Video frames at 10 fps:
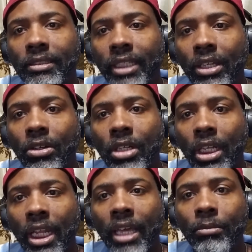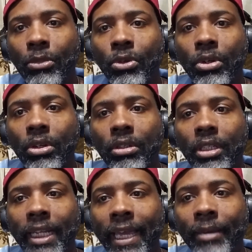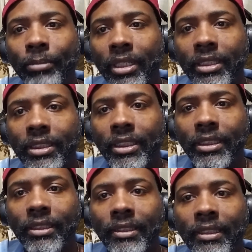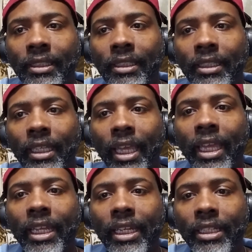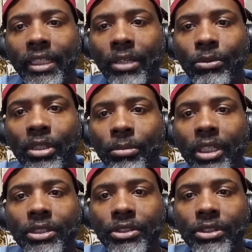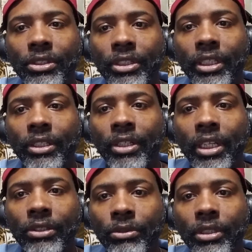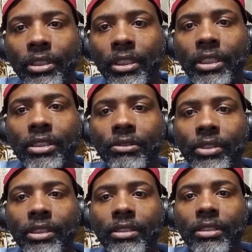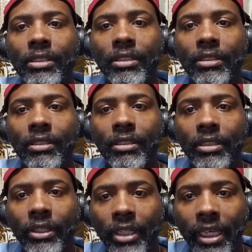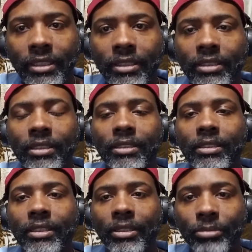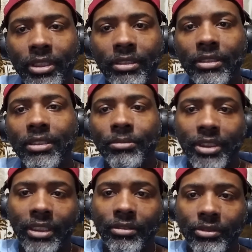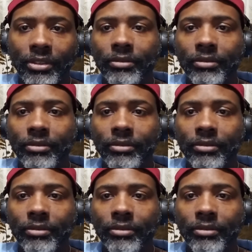take on a lot more liability, and they want to make sure that they're not doing anything to risk their licenses, their business, themselves.